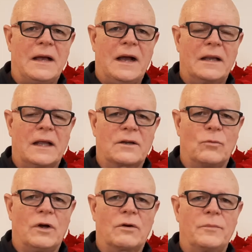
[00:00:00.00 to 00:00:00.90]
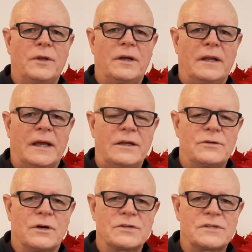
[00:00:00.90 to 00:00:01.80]
I'd like to welcome you today
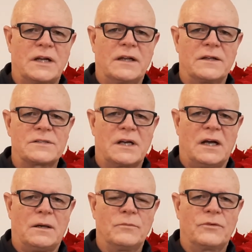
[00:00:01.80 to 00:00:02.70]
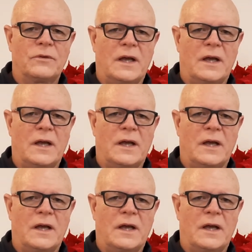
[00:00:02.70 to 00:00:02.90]
to our study in the Psalms.